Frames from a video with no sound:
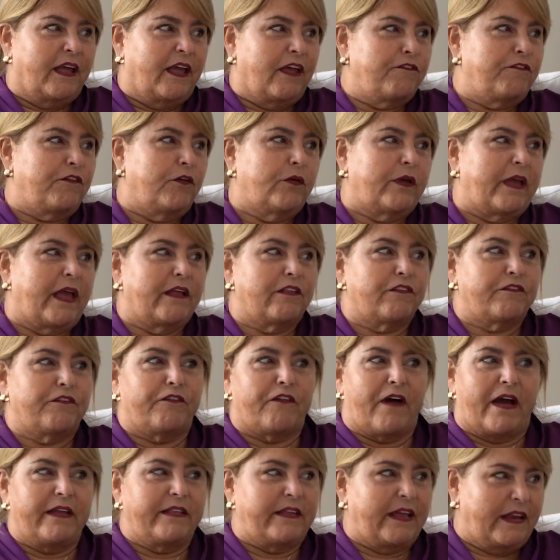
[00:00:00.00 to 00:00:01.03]
if you can't I've
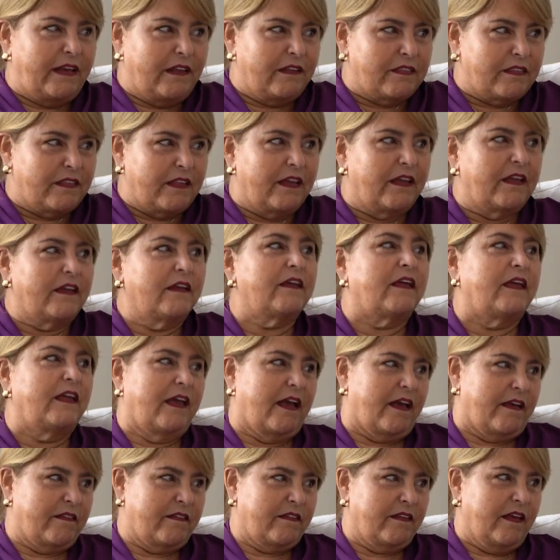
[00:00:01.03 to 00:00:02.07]
find anything. Mm-hmm.
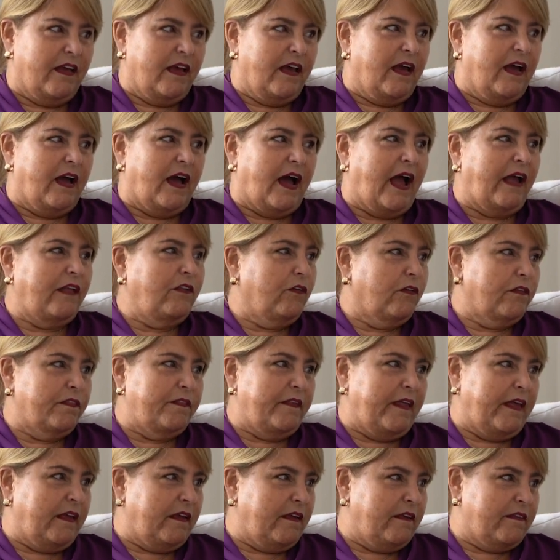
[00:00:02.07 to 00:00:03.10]
Yes. I don't
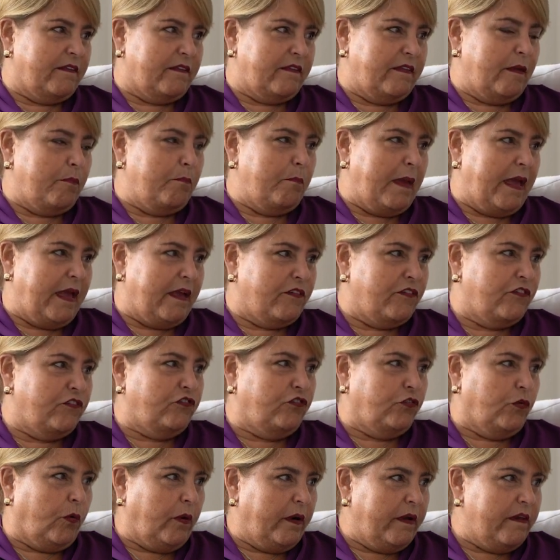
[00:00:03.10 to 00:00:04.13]
think it's the best
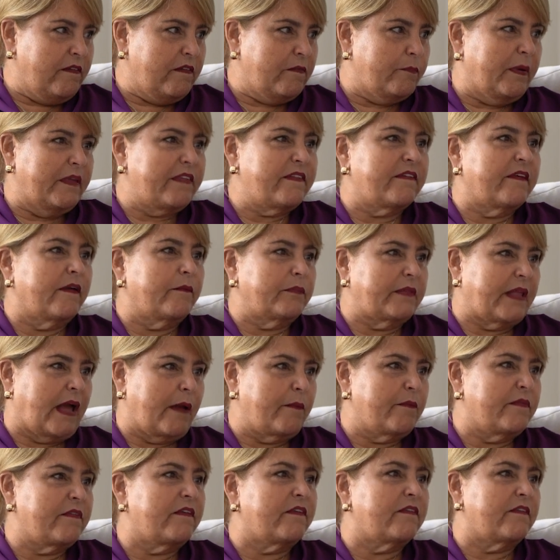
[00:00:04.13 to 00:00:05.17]
choice, but
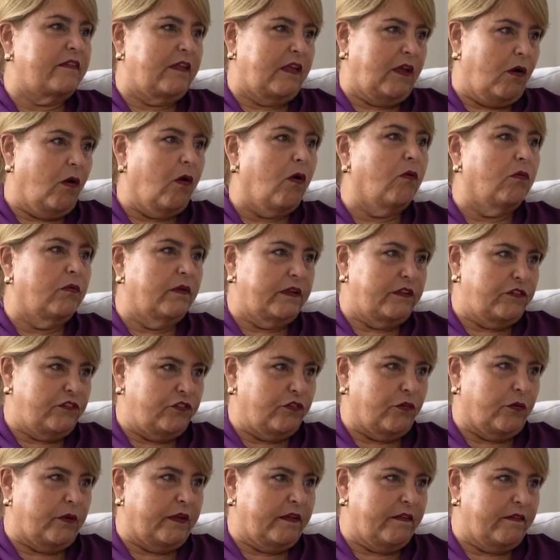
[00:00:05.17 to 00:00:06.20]
sometimes it's the only
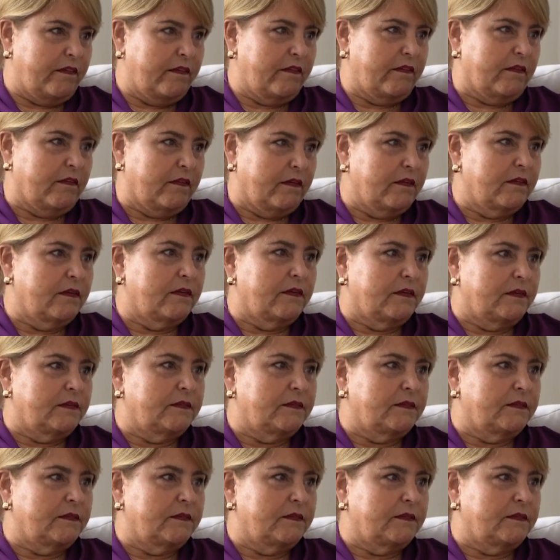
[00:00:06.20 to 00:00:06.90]
choice. Okay.